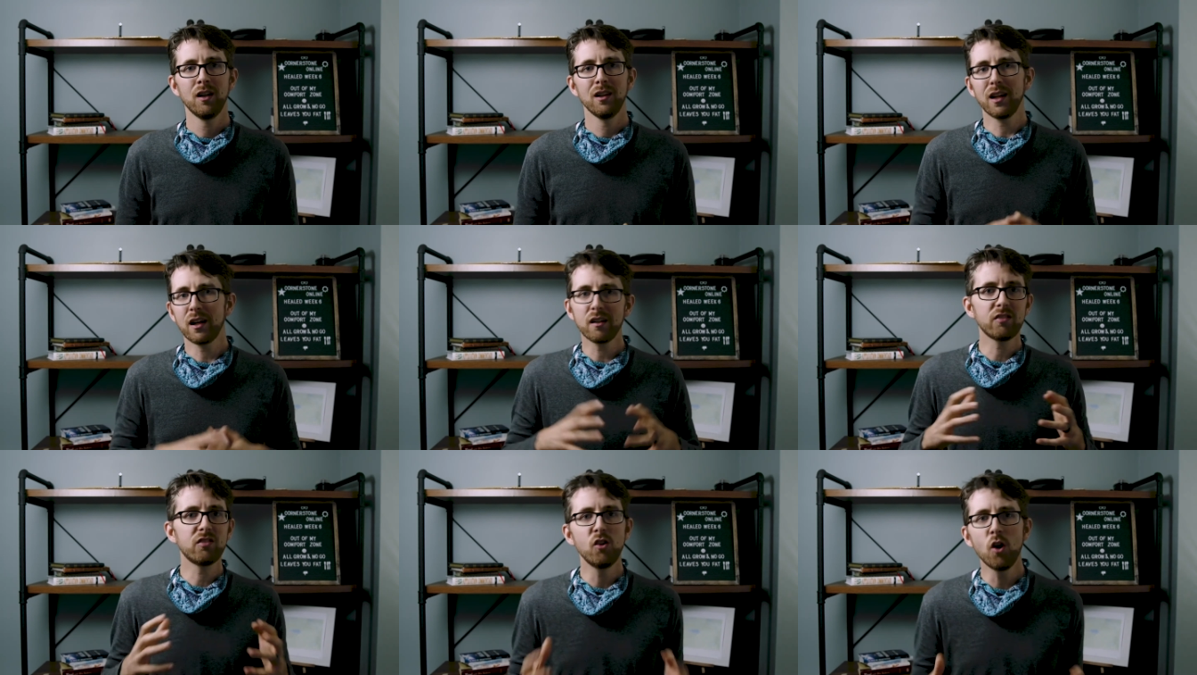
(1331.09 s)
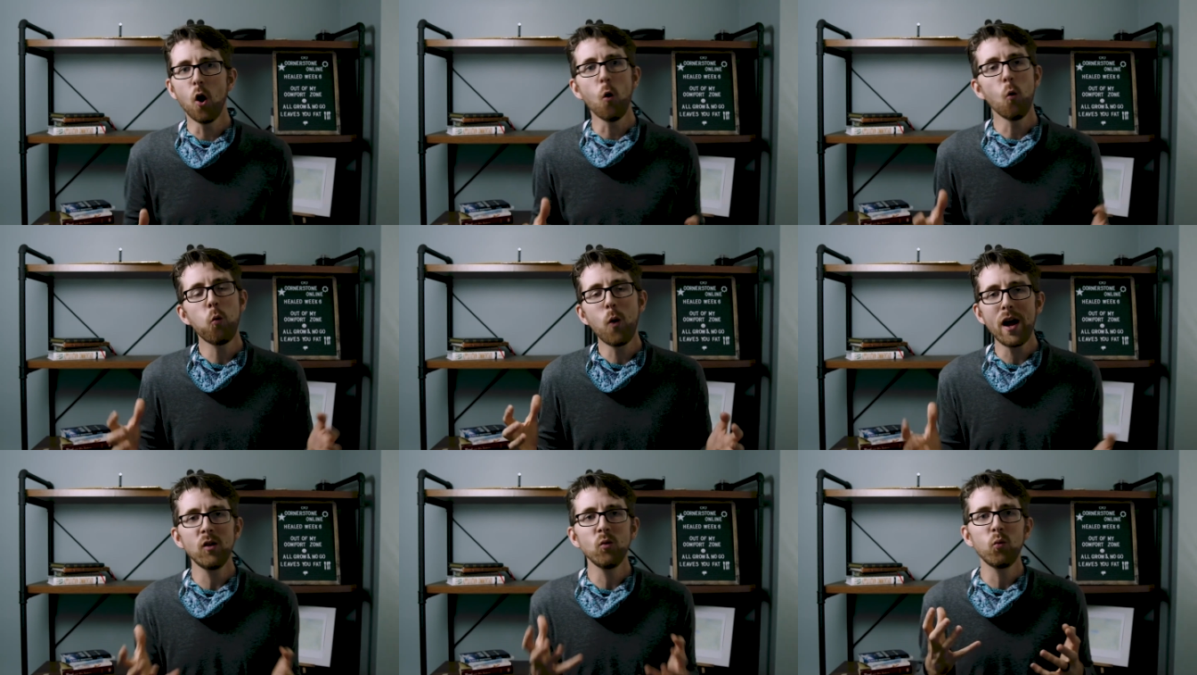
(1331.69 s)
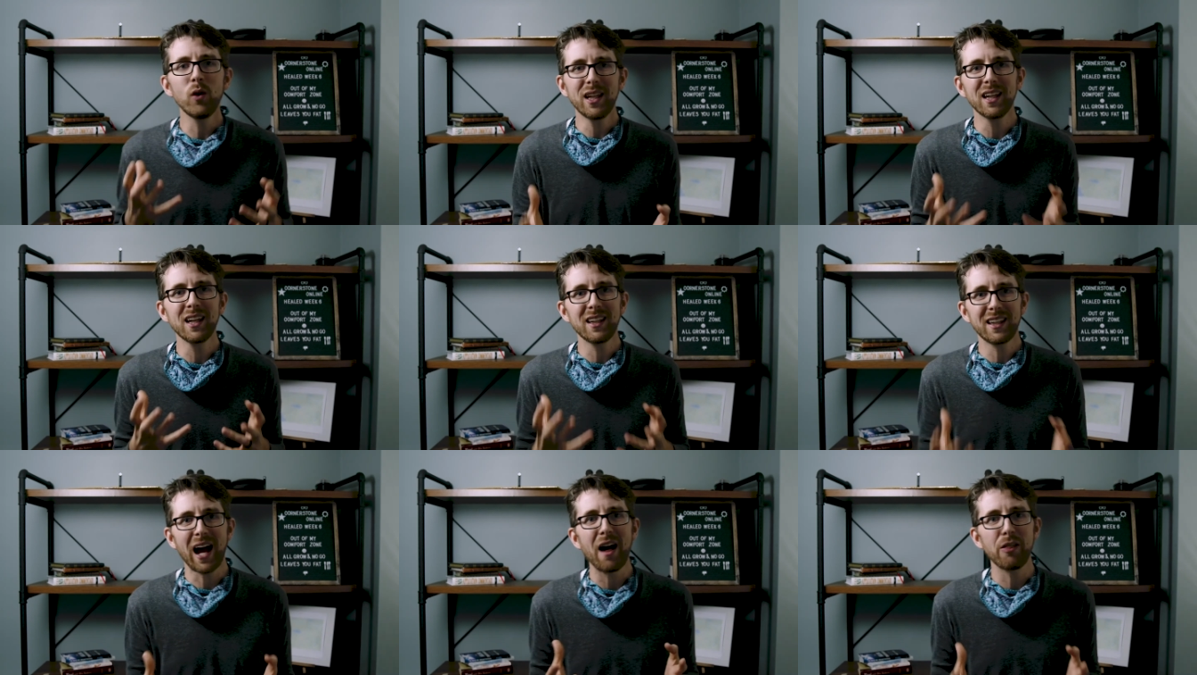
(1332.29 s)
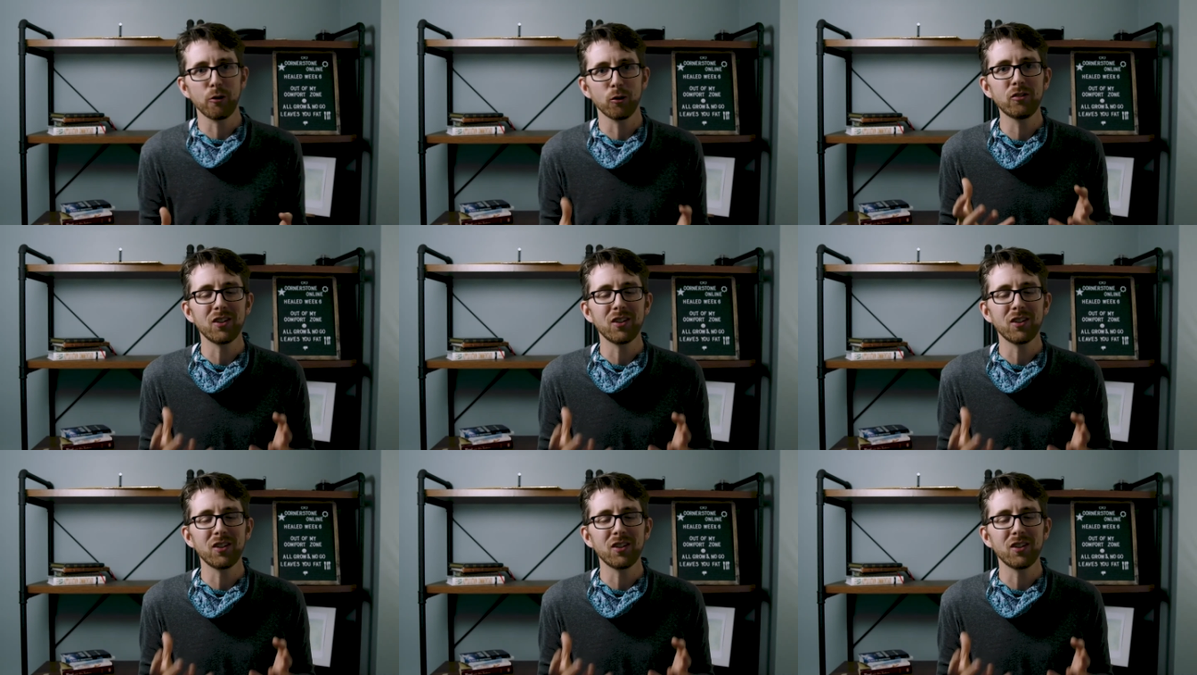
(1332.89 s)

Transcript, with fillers: Let us know when we can gather